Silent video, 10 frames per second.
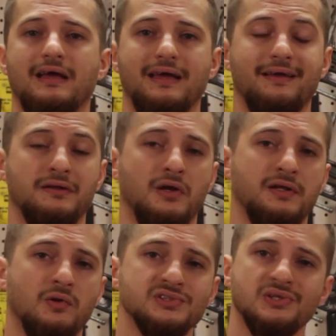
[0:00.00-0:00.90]
and,
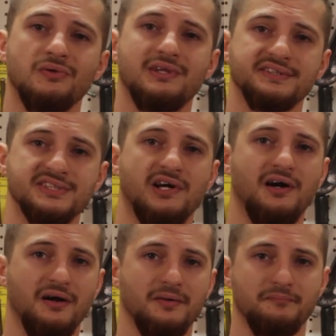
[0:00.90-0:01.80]
and also the S
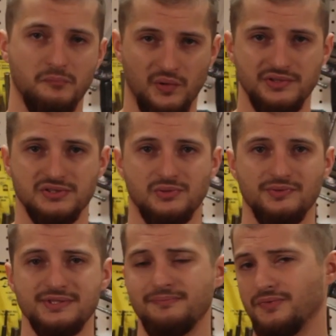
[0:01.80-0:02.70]
O G
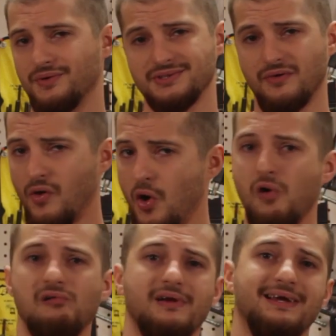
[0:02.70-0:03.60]
multi-tools. Those are
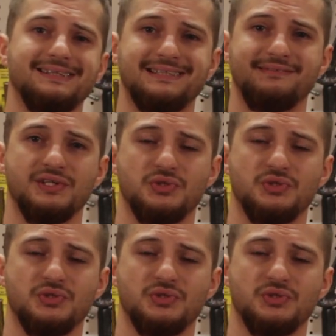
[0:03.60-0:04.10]
all excellent